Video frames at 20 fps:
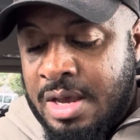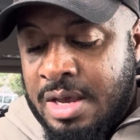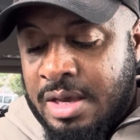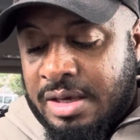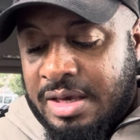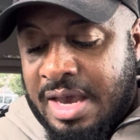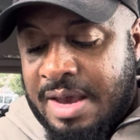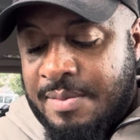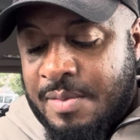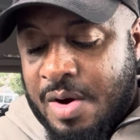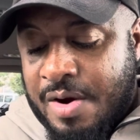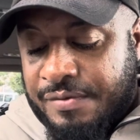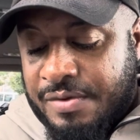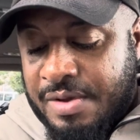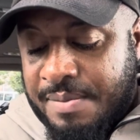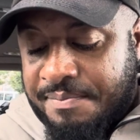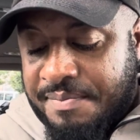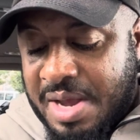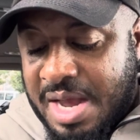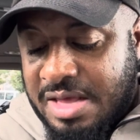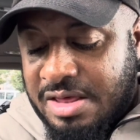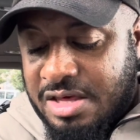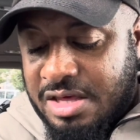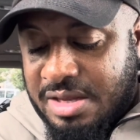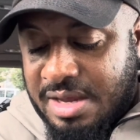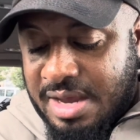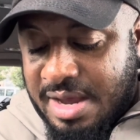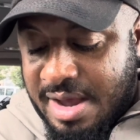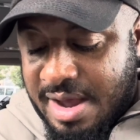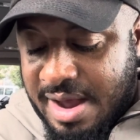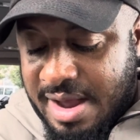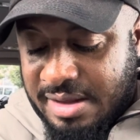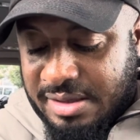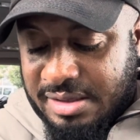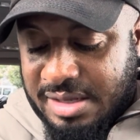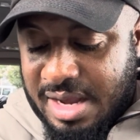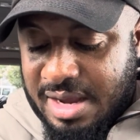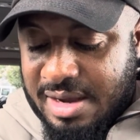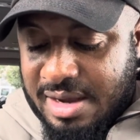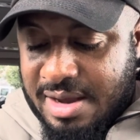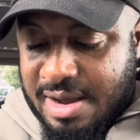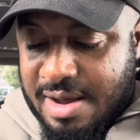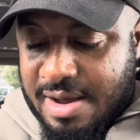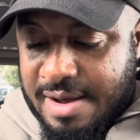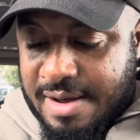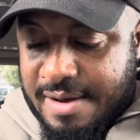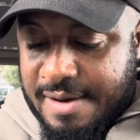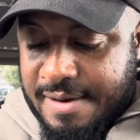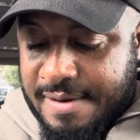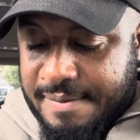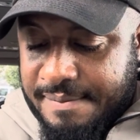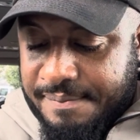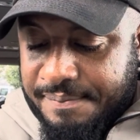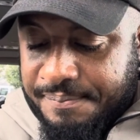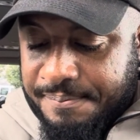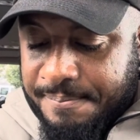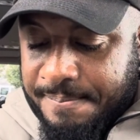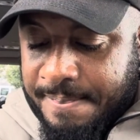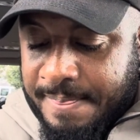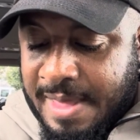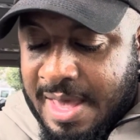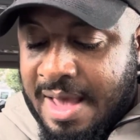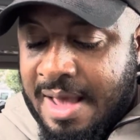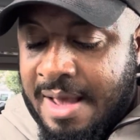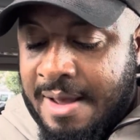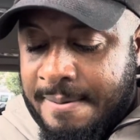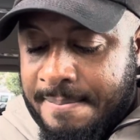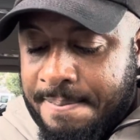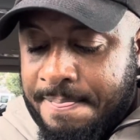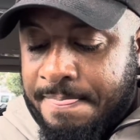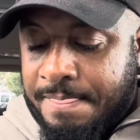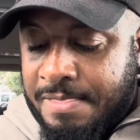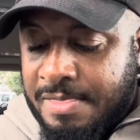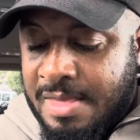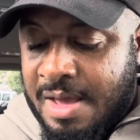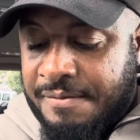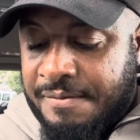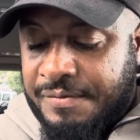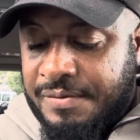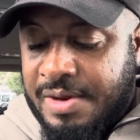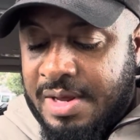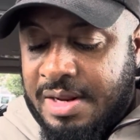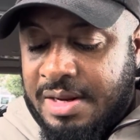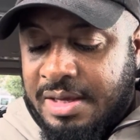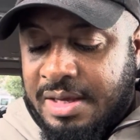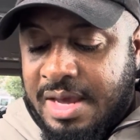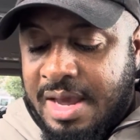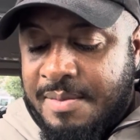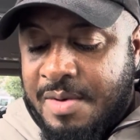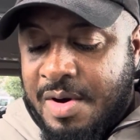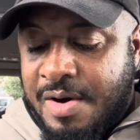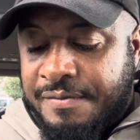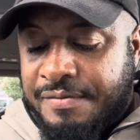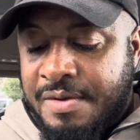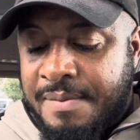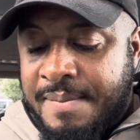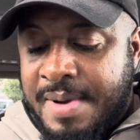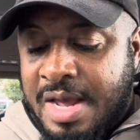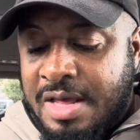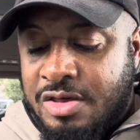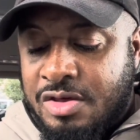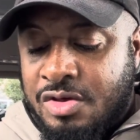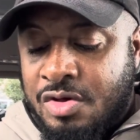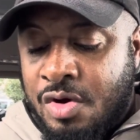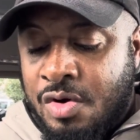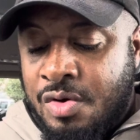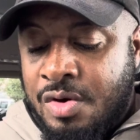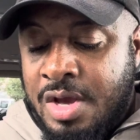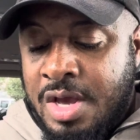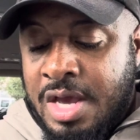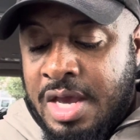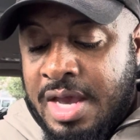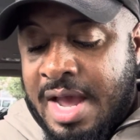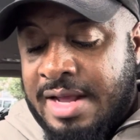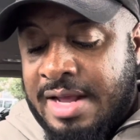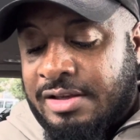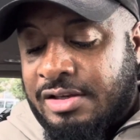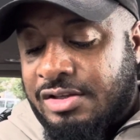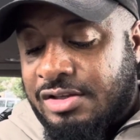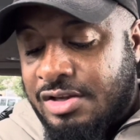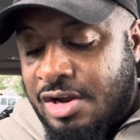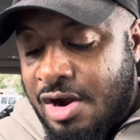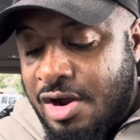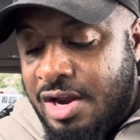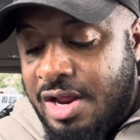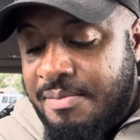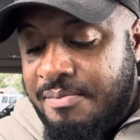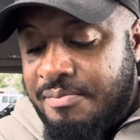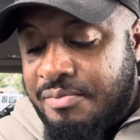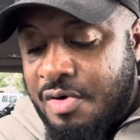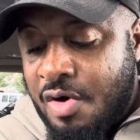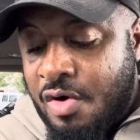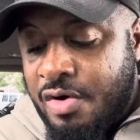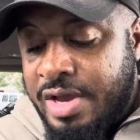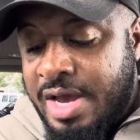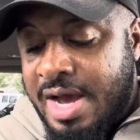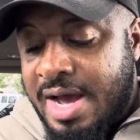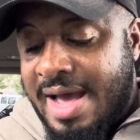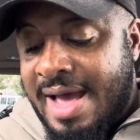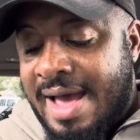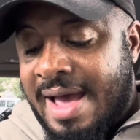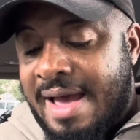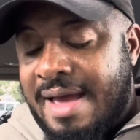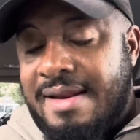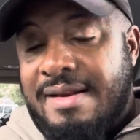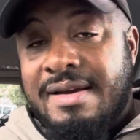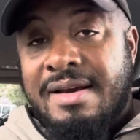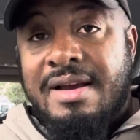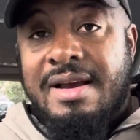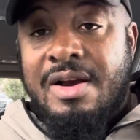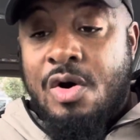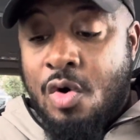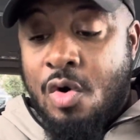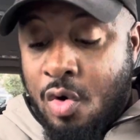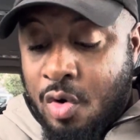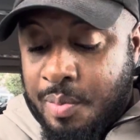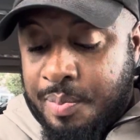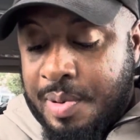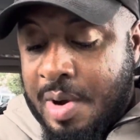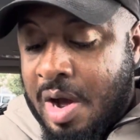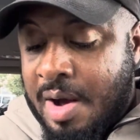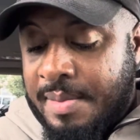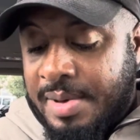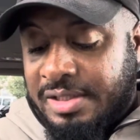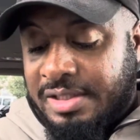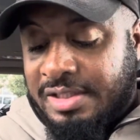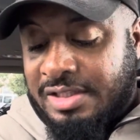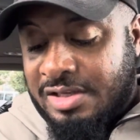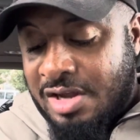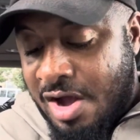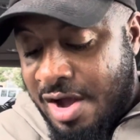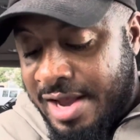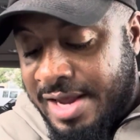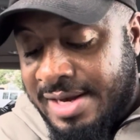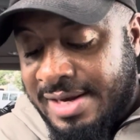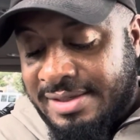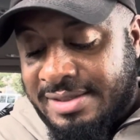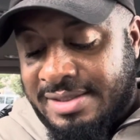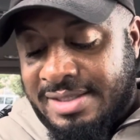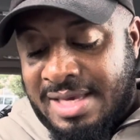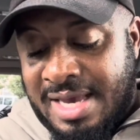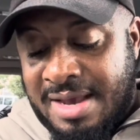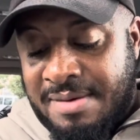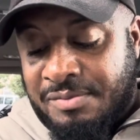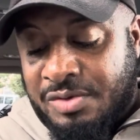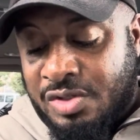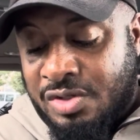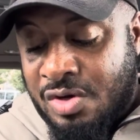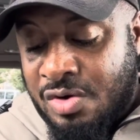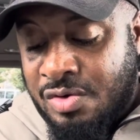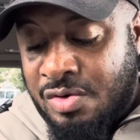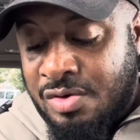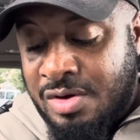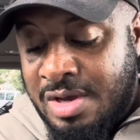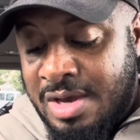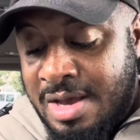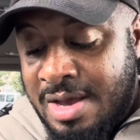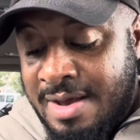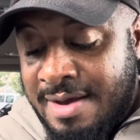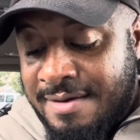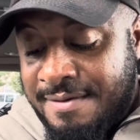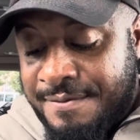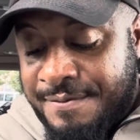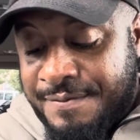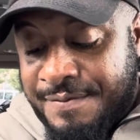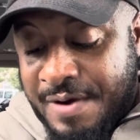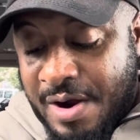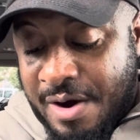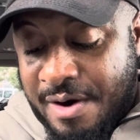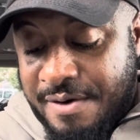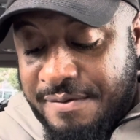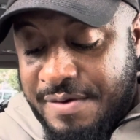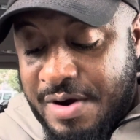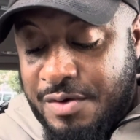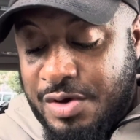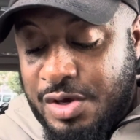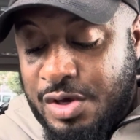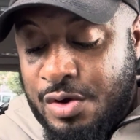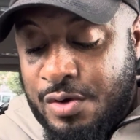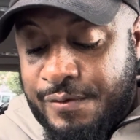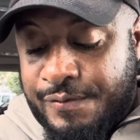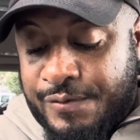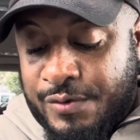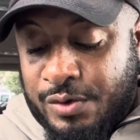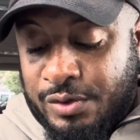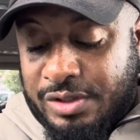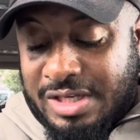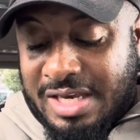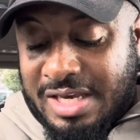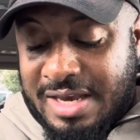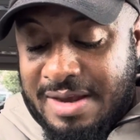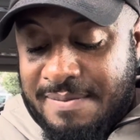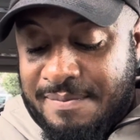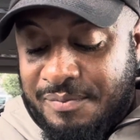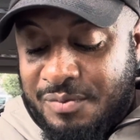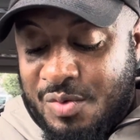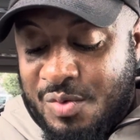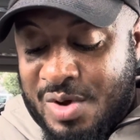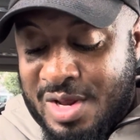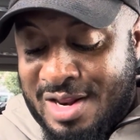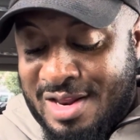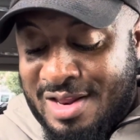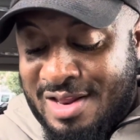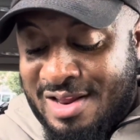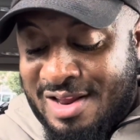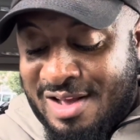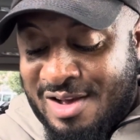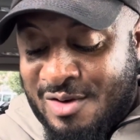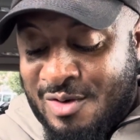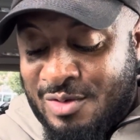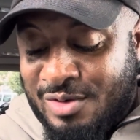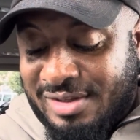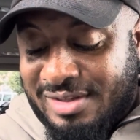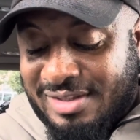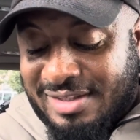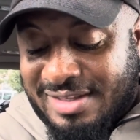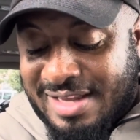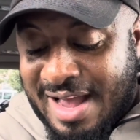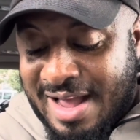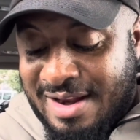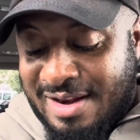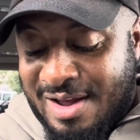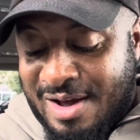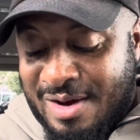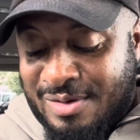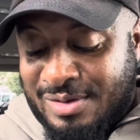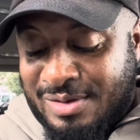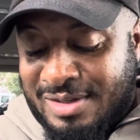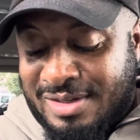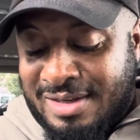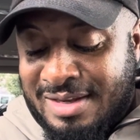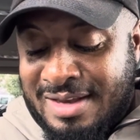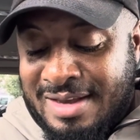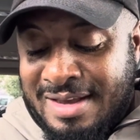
came off the bench there. I think, yeah, definitely came off the bench. So, at Sterling, Broya, and Cole Palmer starting this game. So, very, very youthful team with the only standout